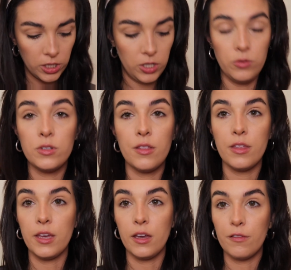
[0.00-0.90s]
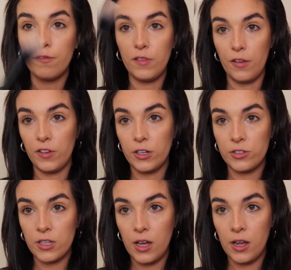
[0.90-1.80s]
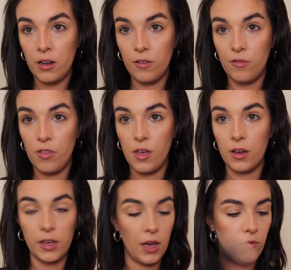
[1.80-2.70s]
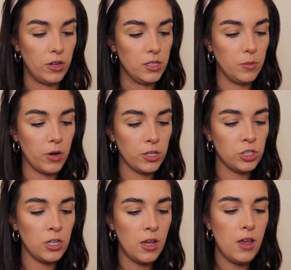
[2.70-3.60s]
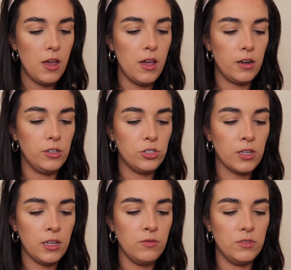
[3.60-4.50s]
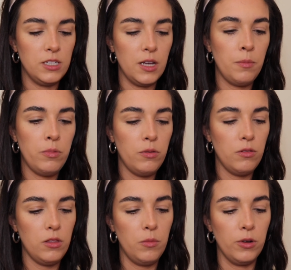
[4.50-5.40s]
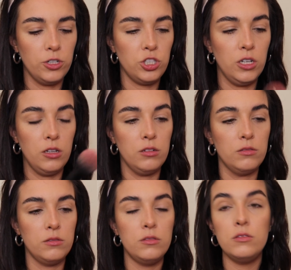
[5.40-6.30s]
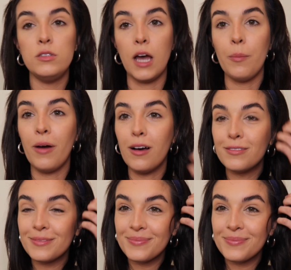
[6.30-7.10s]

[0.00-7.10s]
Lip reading: going to use the fluffier side of the Kat Von D brush, and I just kind of dip the brush in, tap off,